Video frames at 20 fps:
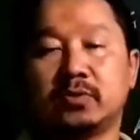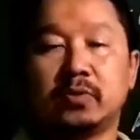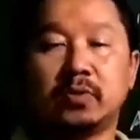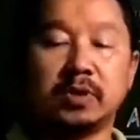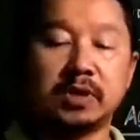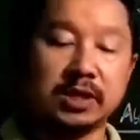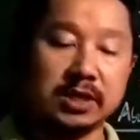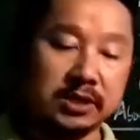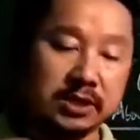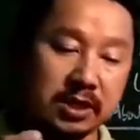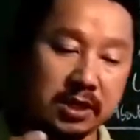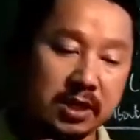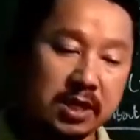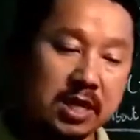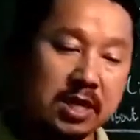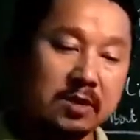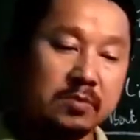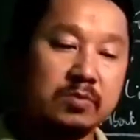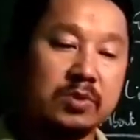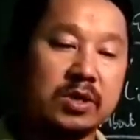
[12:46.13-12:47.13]
Only the
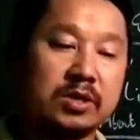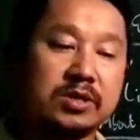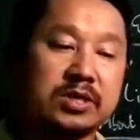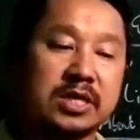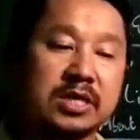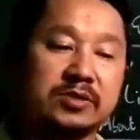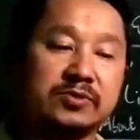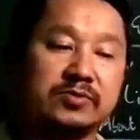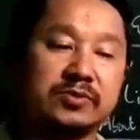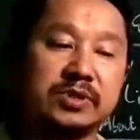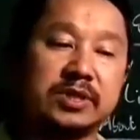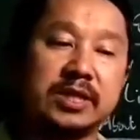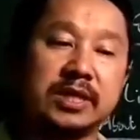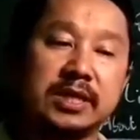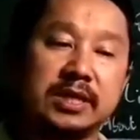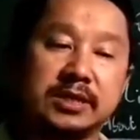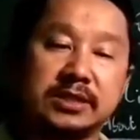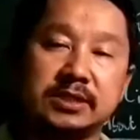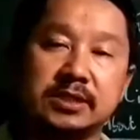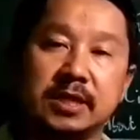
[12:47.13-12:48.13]
blood transfusion
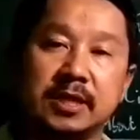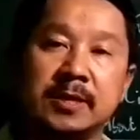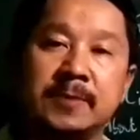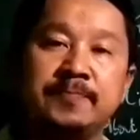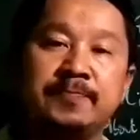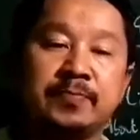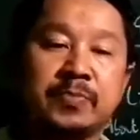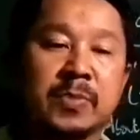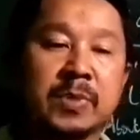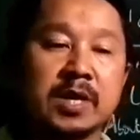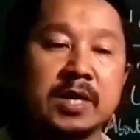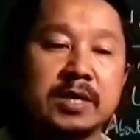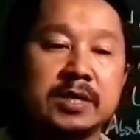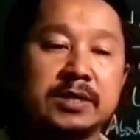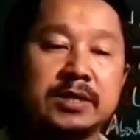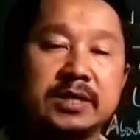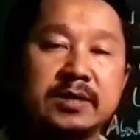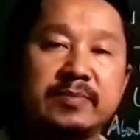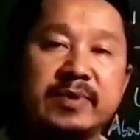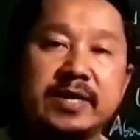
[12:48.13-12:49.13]
is the
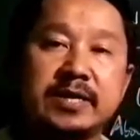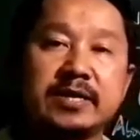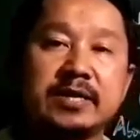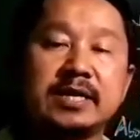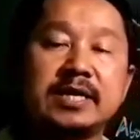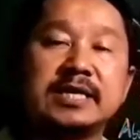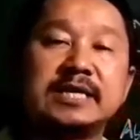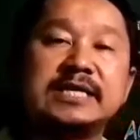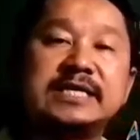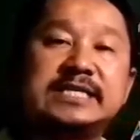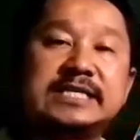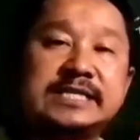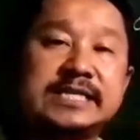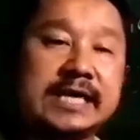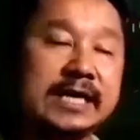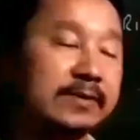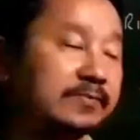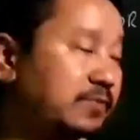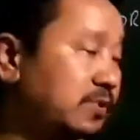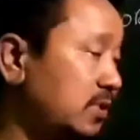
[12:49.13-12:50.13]
remedial
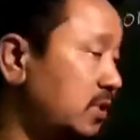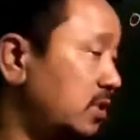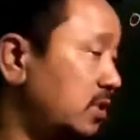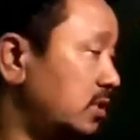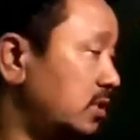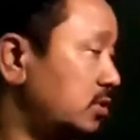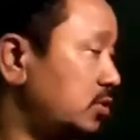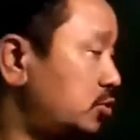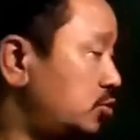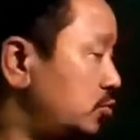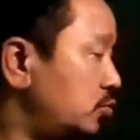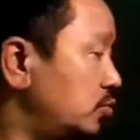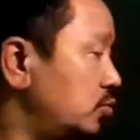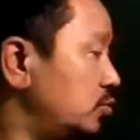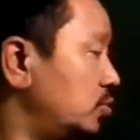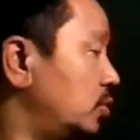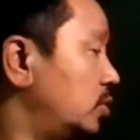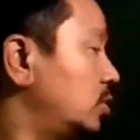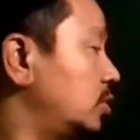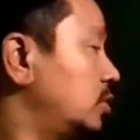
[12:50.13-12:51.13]
step
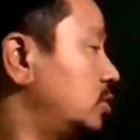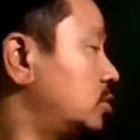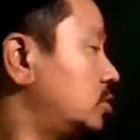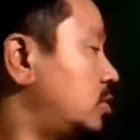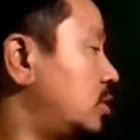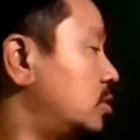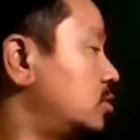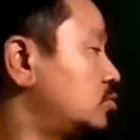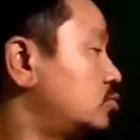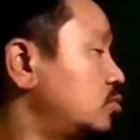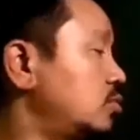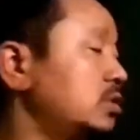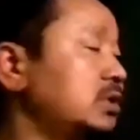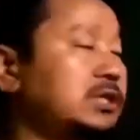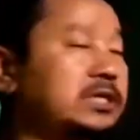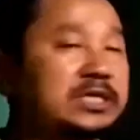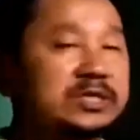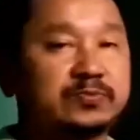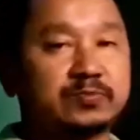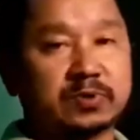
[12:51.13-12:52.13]
to control
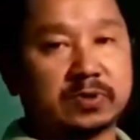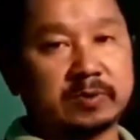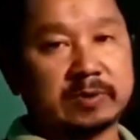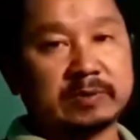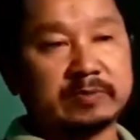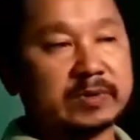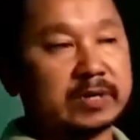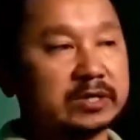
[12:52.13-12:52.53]
this problem.